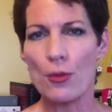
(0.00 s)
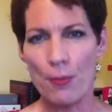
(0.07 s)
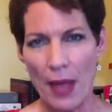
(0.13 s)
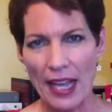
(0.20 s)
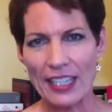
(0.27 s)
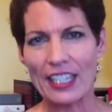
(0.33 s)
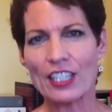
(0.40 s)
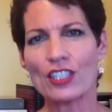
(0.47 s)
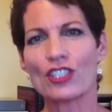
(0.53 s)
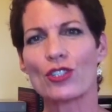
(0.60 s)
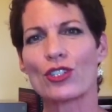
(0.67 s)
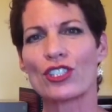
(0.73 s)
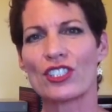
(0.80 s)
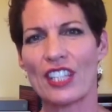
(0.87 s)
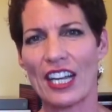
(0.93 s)
The Making
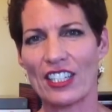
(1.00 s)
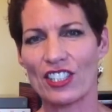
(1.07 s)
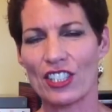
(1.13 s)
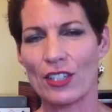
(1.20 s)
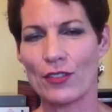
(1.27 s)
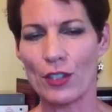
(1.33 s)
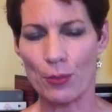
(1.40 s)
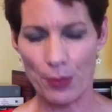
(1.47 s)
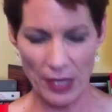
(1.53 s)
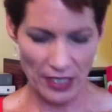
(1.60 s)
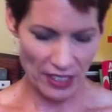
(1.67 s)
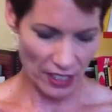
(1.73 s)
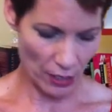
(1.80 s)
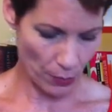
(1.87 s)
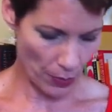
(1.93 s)
Sure section of your
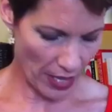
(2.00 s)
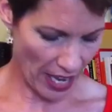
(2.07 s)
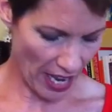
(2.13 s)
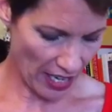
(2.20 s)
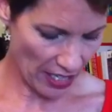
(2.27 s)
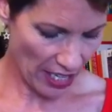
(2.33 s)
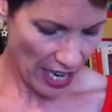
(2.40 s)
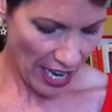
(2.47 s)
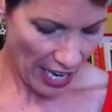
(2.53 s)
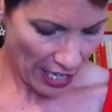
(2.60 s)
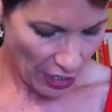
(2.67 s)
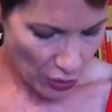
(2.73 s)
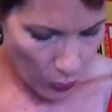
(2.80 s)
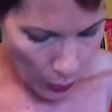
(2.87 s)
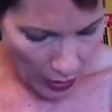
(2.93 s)
business plan
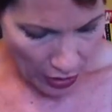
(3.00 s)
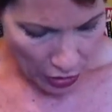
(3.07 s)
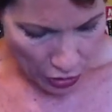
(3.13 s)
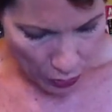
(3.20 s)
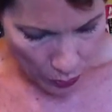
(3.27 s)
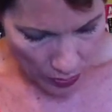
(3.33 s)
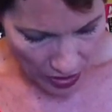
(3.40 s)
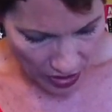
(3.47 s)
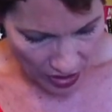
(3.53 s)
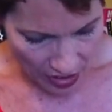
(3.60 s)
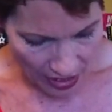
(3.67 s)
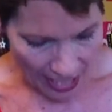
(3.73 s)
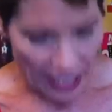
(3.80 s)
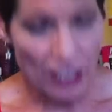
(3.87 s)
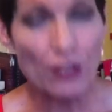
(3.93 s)
is where you will
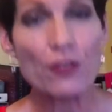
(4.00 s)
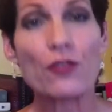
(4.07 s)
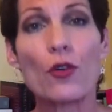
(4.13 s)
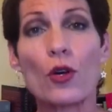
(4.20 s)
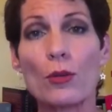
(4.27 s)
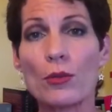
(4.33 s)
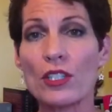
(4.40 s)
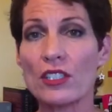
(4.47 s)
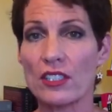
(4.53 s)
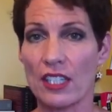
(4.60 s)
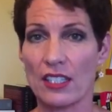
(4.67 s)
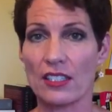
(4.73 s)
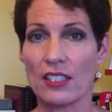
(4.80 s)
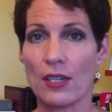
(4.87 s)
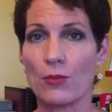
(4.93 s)
collect formal
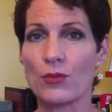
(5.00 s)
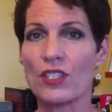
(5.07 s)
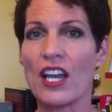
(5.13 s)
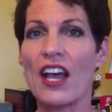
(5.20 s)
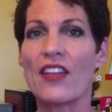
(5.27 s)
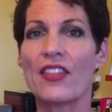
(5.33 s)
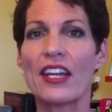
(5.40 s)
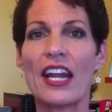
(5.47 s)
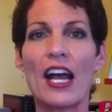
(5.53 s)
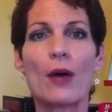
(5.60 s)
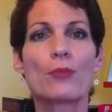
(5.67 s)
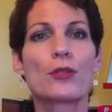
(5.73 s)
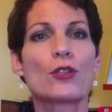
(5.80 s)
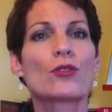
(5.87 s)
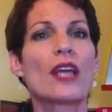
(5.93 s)
systems that
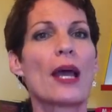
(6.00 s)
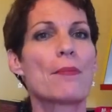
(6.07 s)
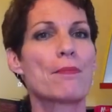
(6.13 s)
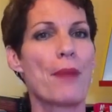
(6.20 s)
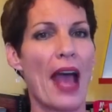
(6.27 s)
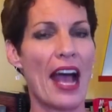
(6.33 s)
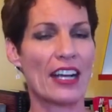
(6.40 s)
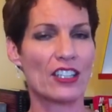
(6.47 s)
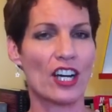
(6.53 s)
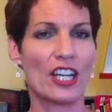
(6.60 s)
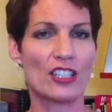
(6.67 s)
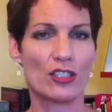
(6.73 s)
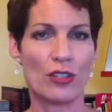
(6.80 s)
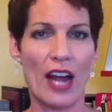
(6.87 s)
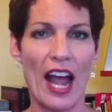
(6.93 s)
help you get back
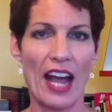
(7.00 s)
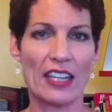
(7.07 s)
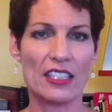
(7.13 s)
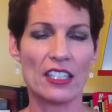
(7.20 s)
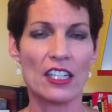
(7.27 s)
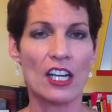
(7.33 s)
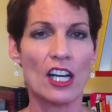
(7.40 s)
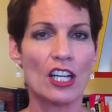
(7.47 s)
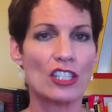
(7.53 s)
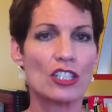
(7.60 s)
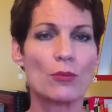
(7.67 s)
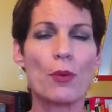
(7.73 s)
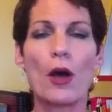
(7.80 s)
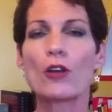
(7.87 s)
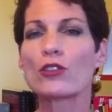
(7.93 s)
on track.
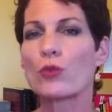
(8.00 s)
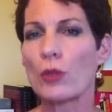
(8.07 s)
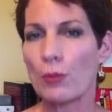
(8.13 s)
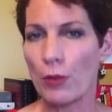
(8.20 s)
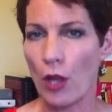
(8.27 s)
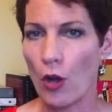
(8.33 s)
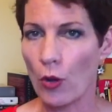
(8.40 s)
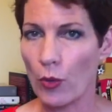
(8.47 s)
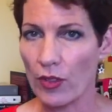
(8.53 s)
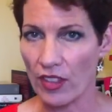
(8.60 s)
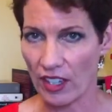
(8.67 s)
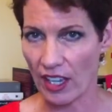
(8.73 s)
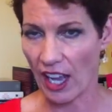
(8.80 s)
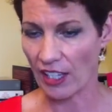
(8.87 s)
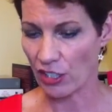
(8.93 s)
Suppose we blow it
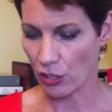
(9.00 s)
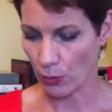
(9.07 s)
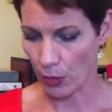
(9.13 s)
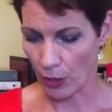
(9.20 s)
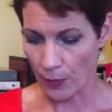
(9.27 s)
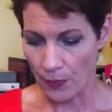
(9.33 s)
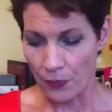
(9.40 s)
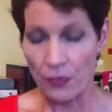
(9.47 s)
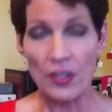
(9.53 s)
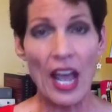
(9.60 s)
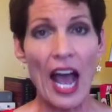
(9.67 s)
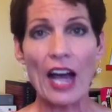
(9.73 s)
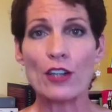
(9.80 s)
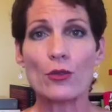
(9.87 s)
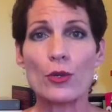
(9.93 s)
with a customer.
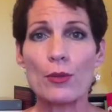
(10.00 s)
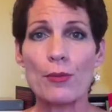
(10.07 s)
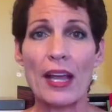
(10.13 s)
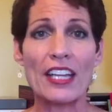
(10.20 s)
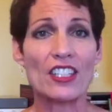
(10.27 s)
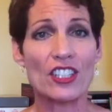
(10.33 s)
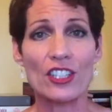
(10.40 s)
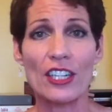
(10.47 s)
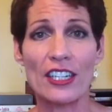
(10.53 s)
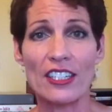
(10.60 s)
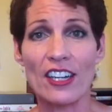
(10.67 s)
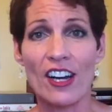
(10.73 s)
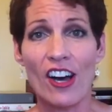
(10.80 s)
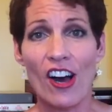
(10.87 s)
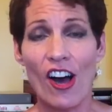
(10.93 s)
How do we make
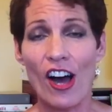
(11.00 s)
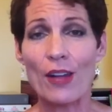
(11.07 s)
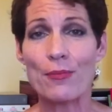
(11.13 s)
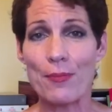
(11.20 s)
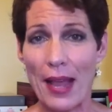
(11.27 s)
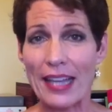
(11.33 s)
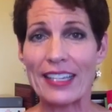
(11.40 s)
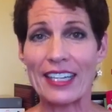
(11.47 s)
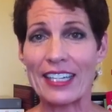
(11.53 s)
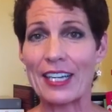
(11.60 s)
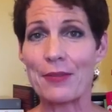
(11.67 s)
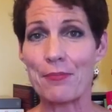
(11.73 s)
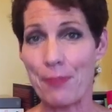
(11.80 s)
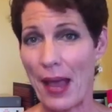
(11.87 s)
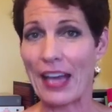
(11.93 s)
good on making
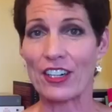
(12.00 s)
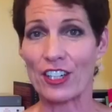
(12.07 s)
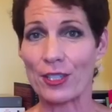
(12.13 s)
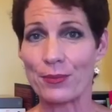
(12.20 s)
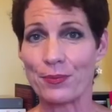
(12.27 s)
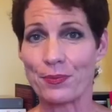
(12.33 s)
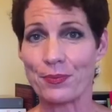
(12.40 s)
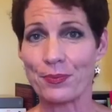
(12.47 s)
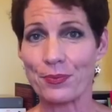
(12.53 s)
it better?